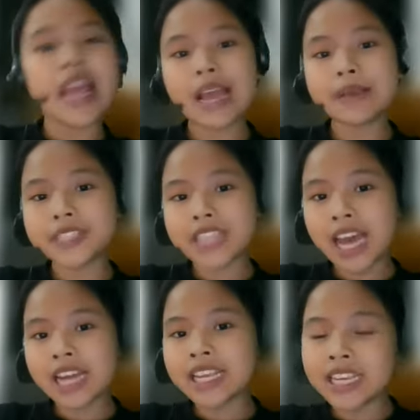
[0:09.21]
I'm
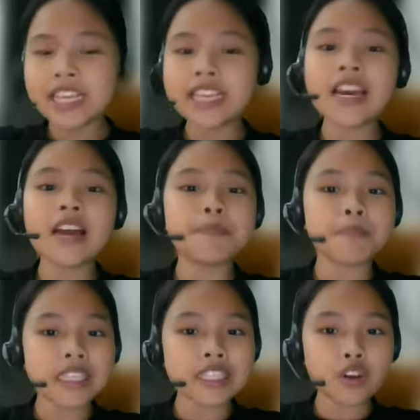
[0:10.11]
studying at
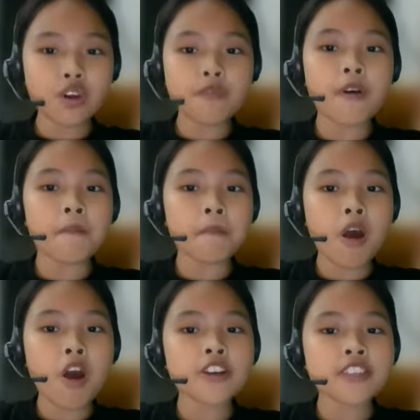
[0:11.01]
Pantado for
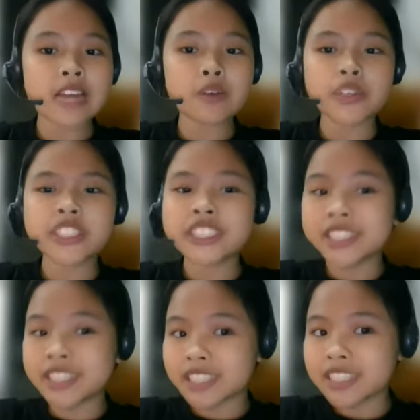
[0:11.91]
more than 1
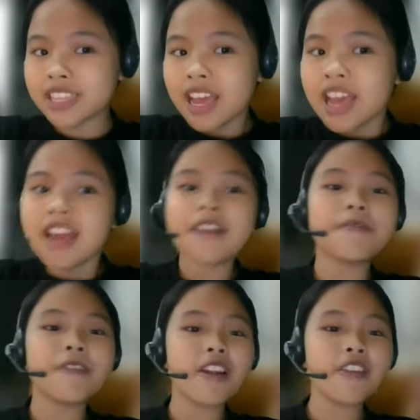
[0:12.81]
year. I'm
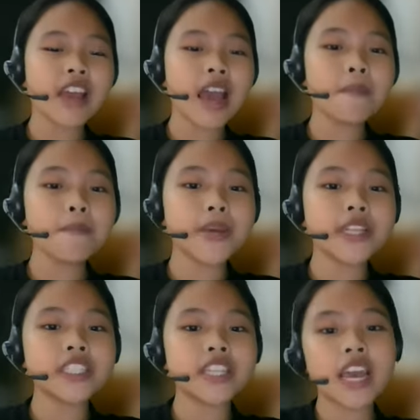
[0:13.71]
very happy
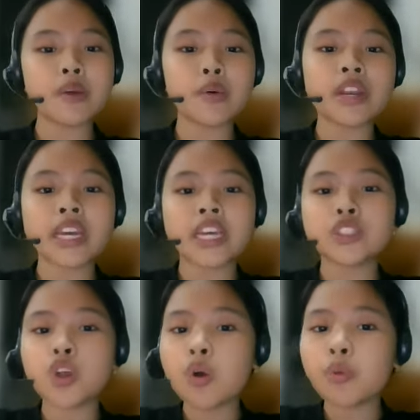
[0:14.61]
today when I can
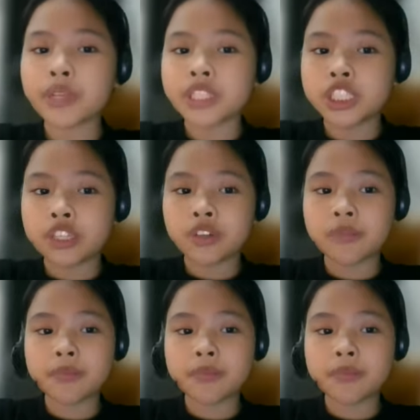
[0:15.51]
talk with you.